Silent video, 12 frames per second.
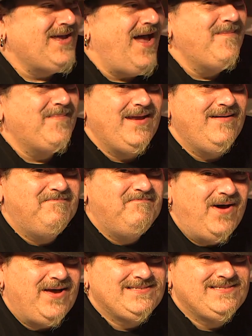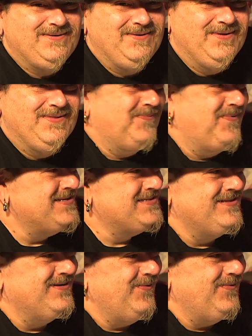I'm getting busted on the
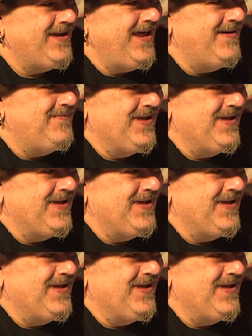rest of the whole day by you